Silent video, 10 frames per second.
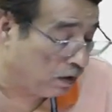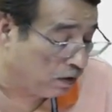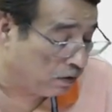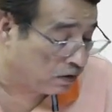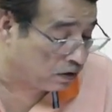
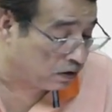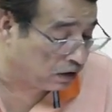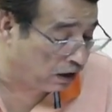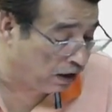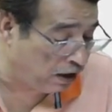
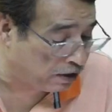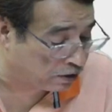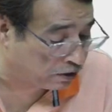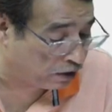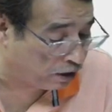
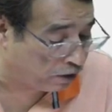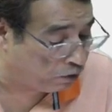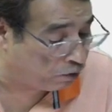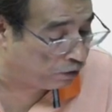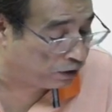sales
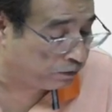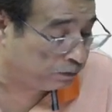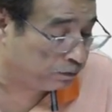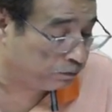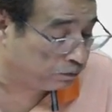turnover,
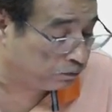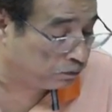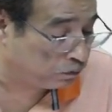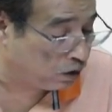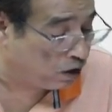
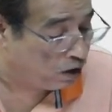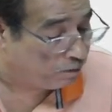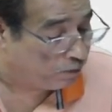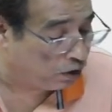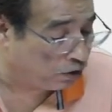
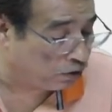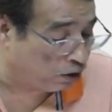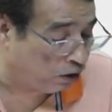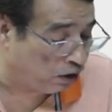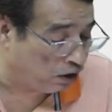because
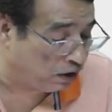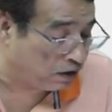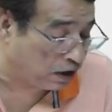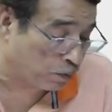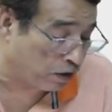all these
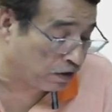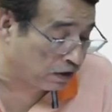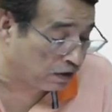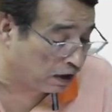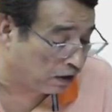
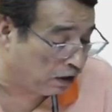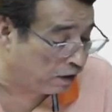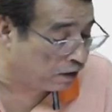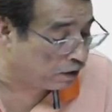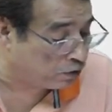expenses are
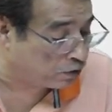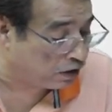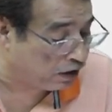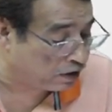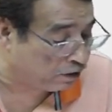related to
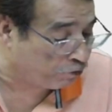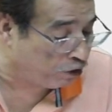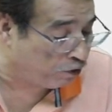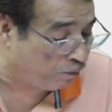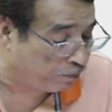sales. If
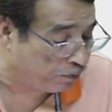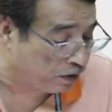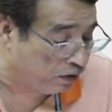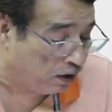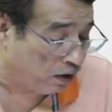you
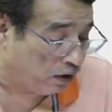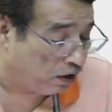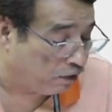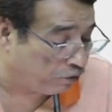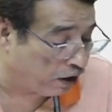
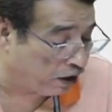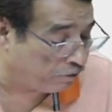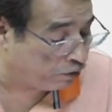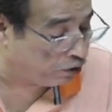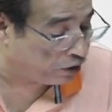have
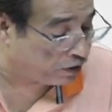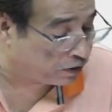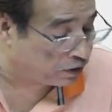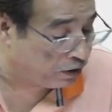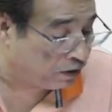
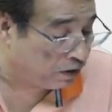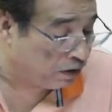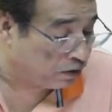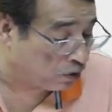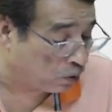noticed,
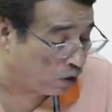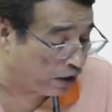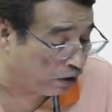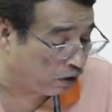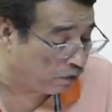so
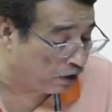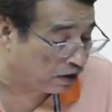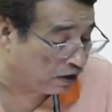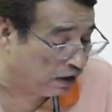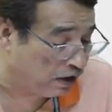quite
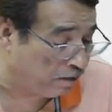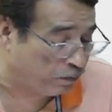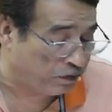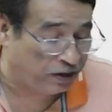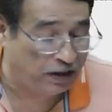obviously
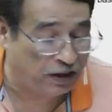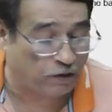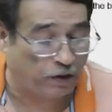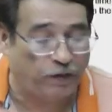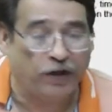these
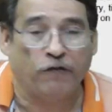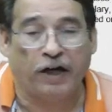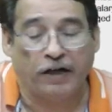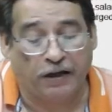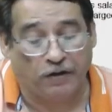will be
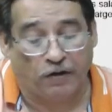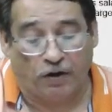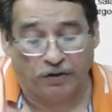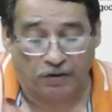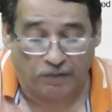divided
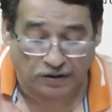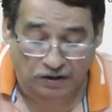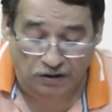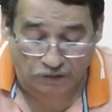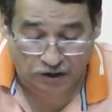on the
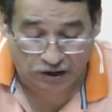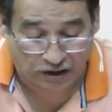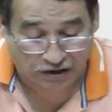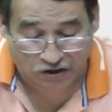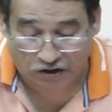basis of
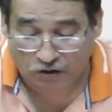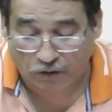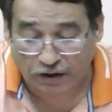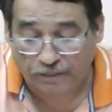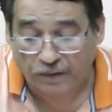sales
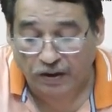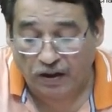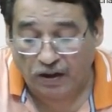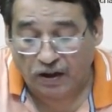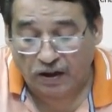turnover,
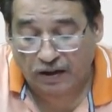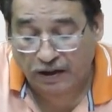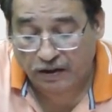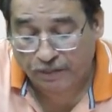correct?